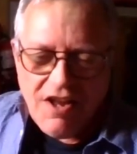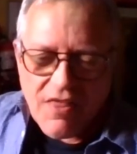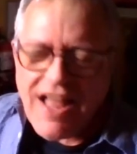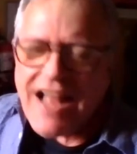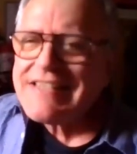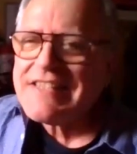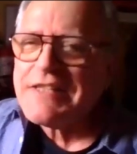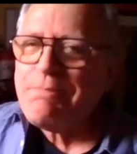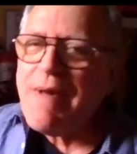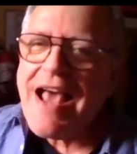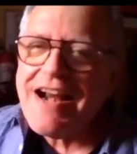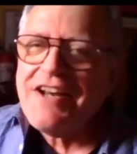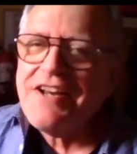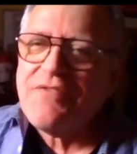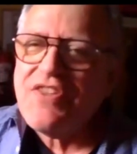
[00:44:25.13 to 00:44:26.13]
that's the
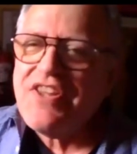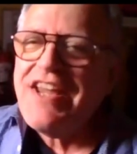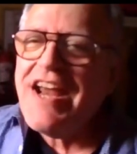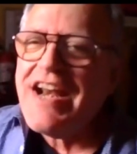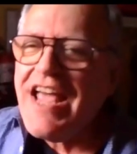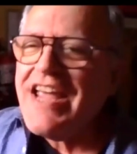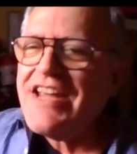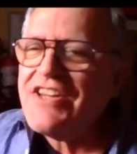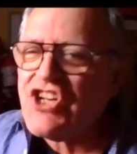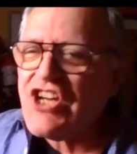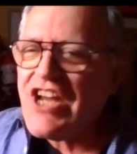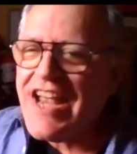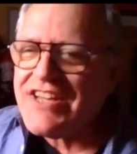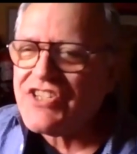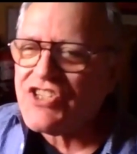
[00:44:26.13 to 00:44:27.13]
ballad of the
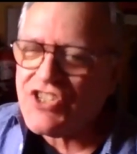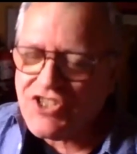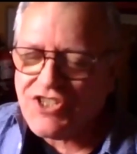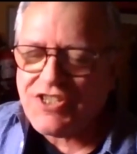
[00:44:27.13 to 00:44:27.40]
NHS.